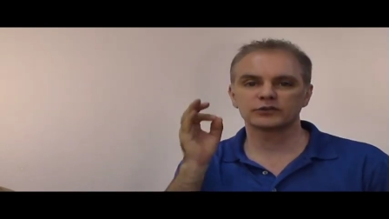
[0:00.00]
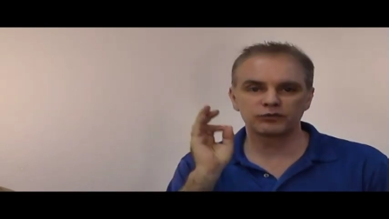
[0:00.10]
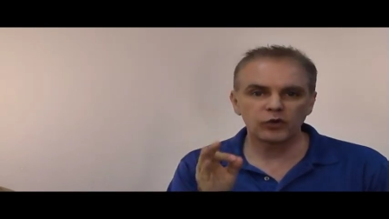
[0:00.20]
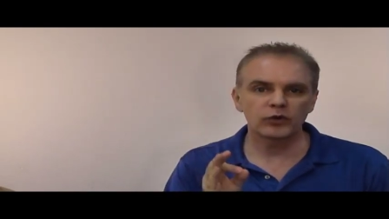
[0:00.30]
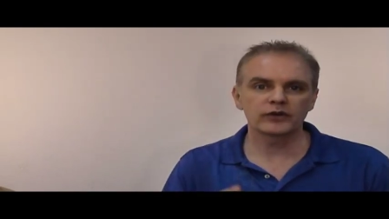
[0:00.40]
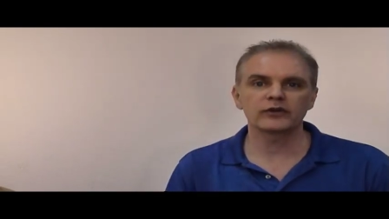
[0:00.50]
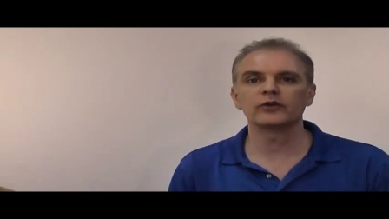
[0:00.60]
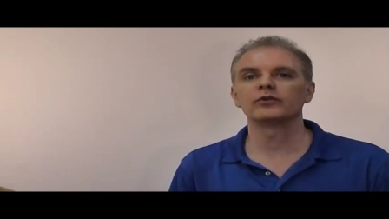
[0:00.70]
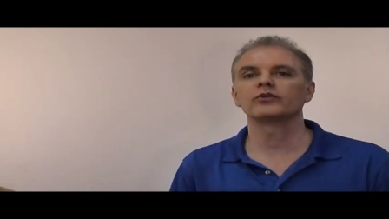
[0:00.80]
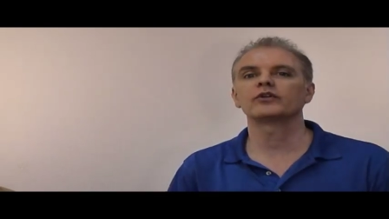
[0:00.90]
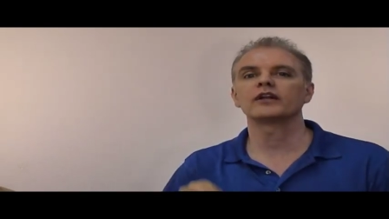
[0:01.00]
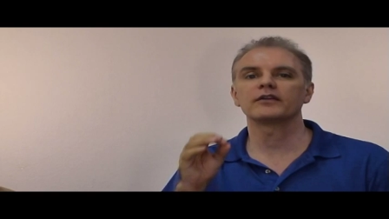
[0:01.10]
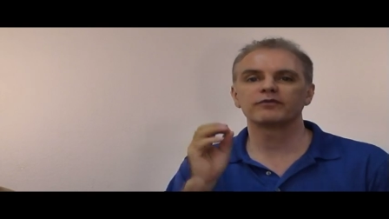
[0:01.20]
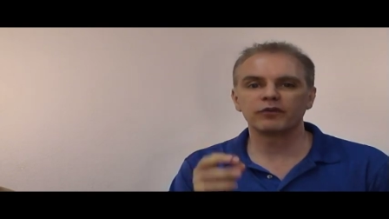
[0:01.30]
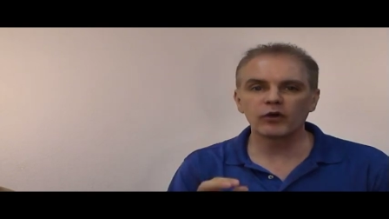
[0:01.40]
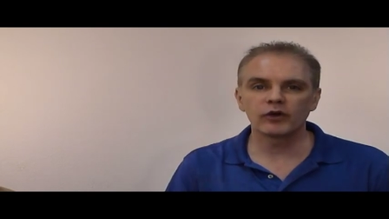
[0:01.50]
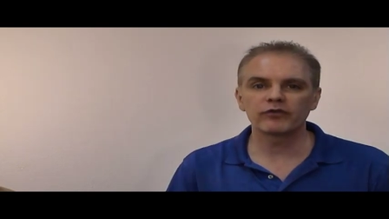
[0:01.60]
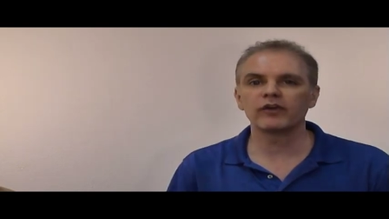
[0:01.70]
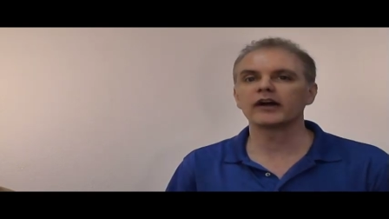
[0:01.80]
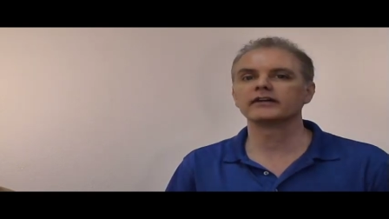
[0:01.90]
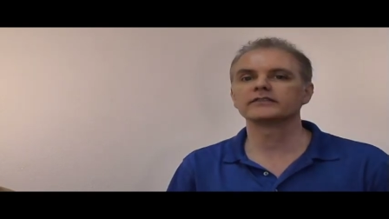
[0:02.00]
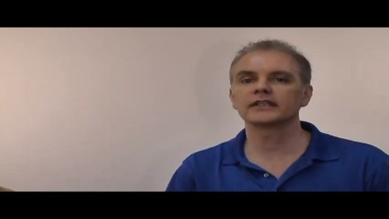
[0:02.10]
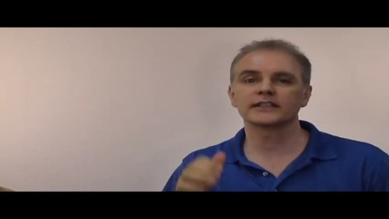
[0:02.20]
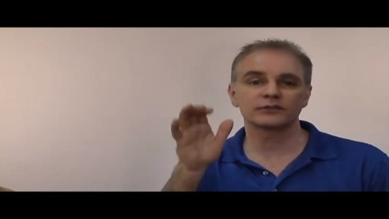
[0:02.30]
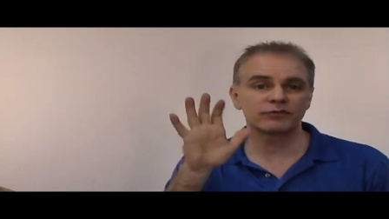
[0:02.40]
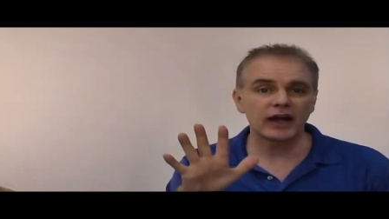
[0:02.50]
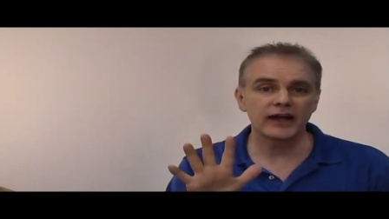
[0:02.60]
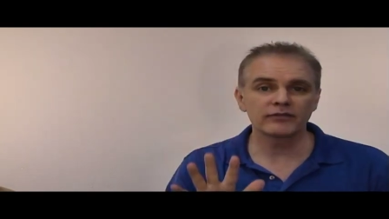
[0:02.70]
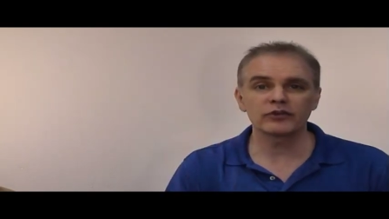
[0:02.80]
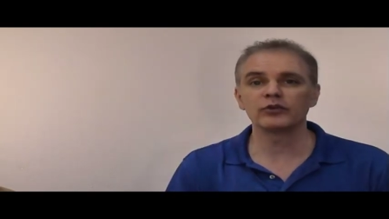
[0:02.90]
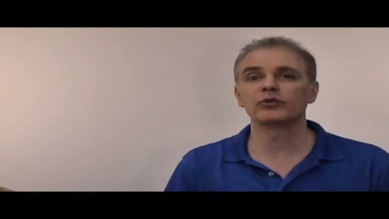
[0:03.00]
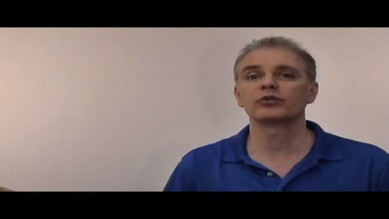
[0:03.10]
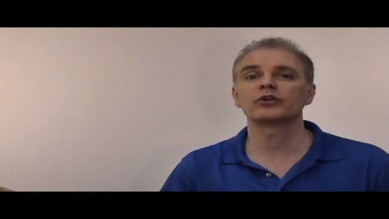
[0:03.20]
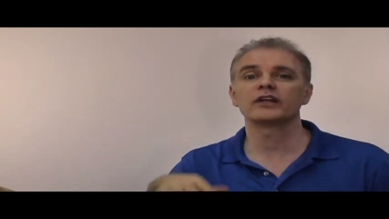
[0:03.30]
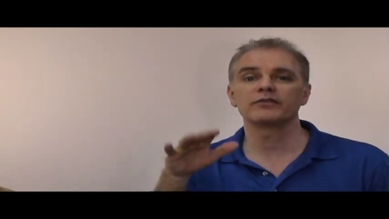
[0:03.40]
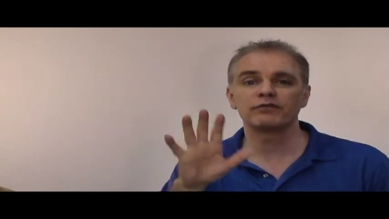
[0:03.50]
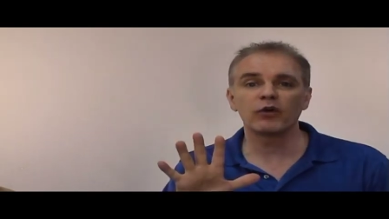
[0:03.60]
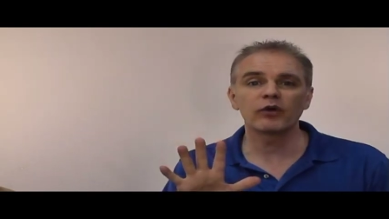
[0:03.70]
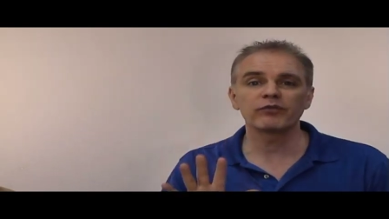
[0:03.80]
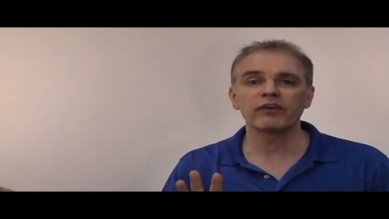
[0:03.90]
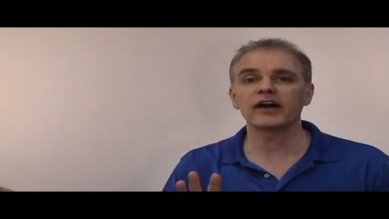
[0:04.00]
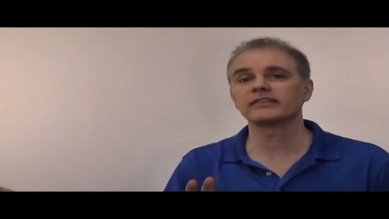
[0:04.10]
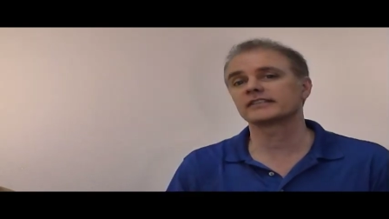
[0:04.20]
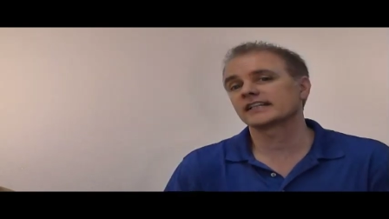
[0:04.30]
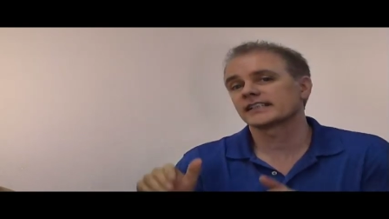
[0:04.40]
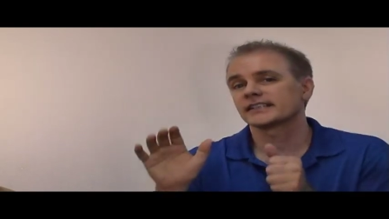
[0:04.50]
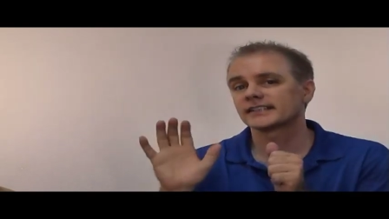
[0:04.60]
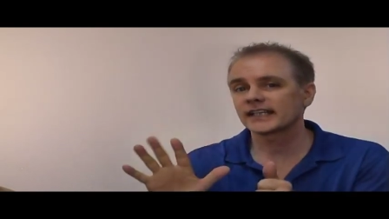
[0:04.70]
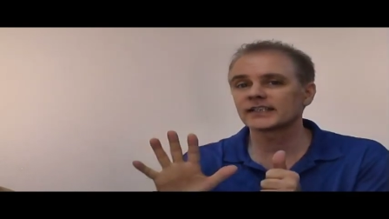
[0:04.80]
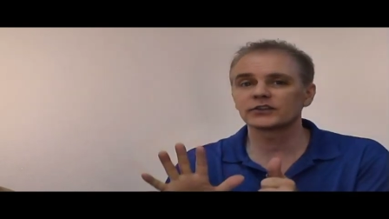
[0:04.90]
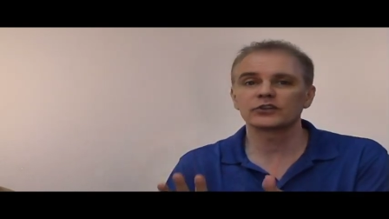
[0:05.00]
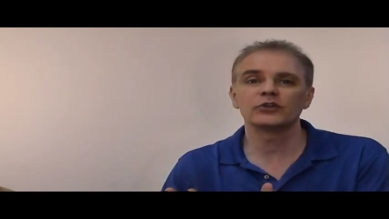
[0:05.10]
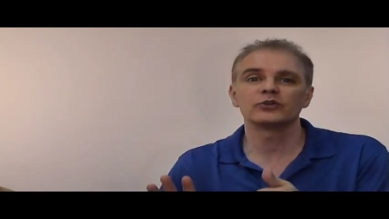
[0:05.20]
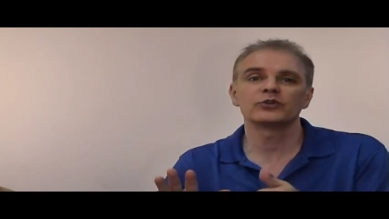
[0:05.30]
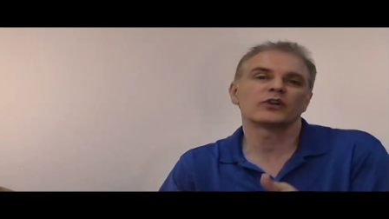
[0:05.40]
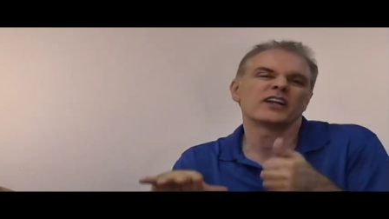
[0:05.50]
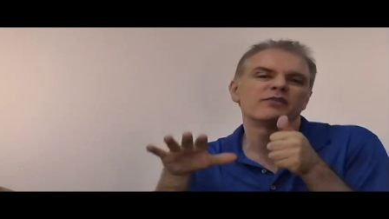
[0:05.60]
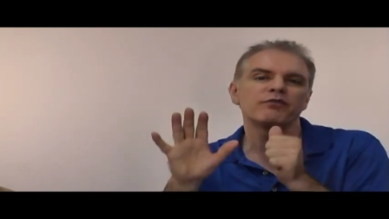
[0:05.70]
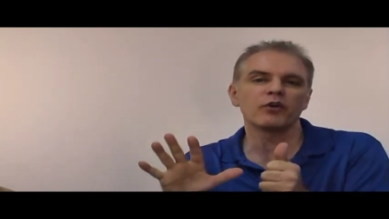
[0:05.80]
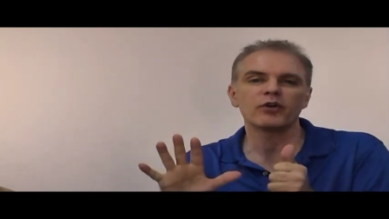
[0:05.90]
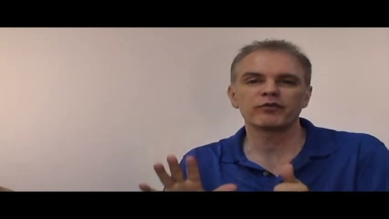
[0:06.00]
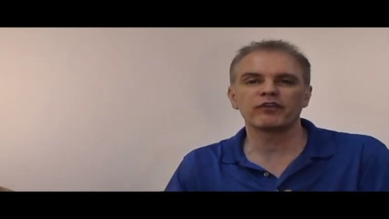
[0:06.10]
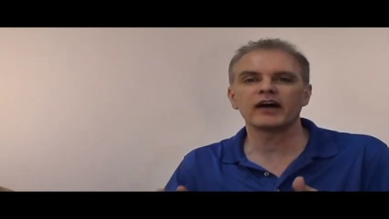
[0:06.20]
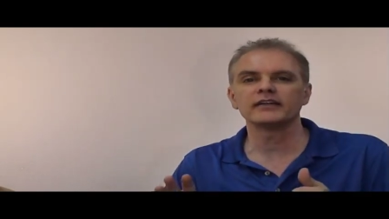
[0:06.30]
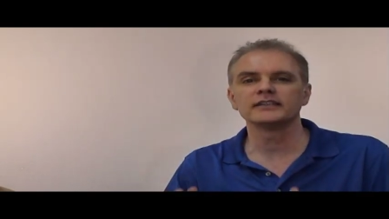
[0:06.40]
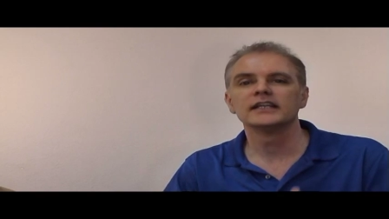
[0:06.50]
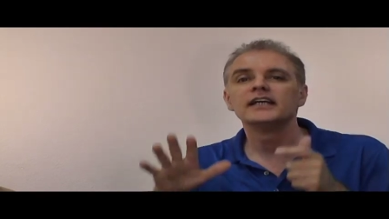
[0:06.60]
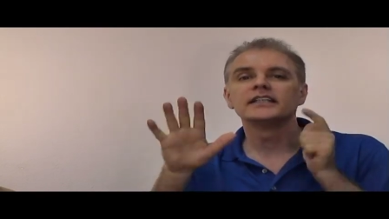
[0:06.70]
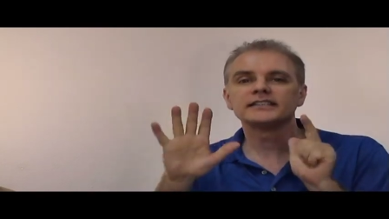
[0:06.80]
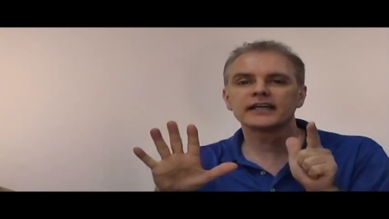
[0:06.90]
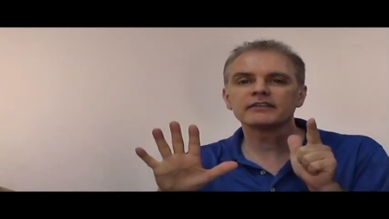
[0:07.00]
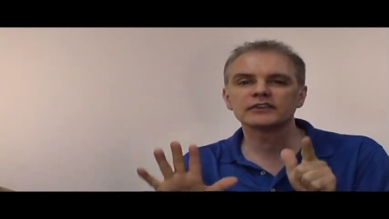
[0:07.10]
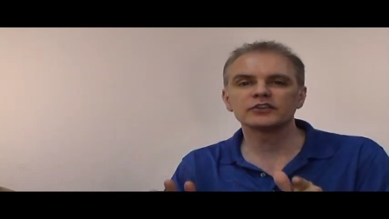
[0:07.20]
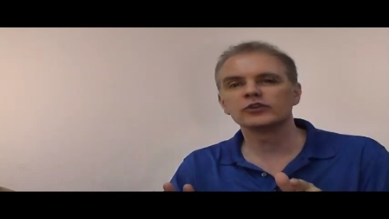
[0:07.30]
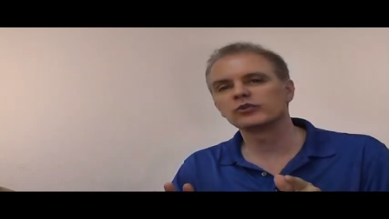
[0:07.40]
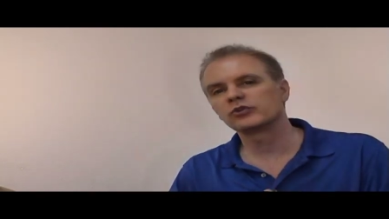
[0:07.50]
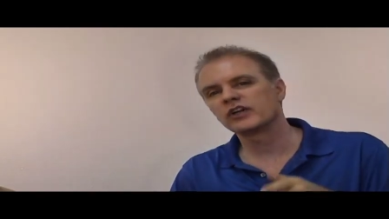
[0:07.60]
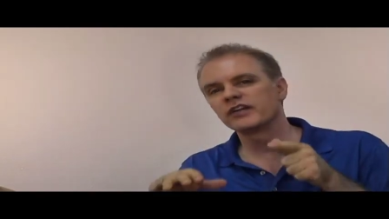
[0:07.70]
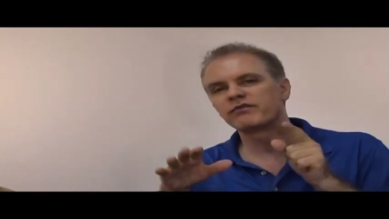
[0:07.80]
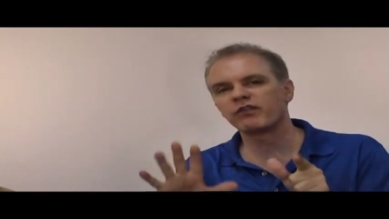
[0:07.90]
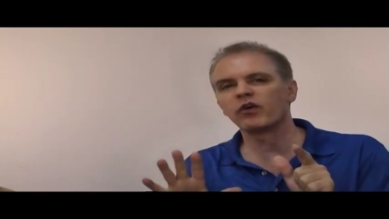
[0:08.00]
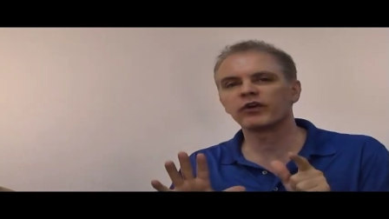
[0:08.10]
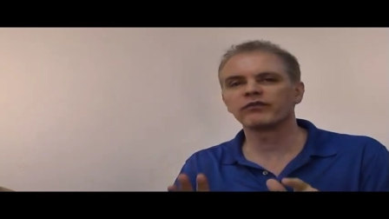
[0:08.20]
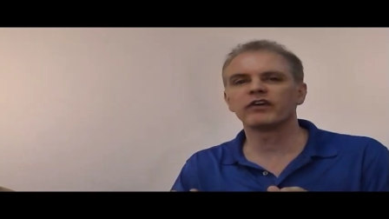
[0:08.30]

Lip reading: 4, 2, 3, 4, 5, 6, 5, 2, 3, 4, 5, 6, 6, 2, 3, 4, 5, 7, 2, 3, 4, 5,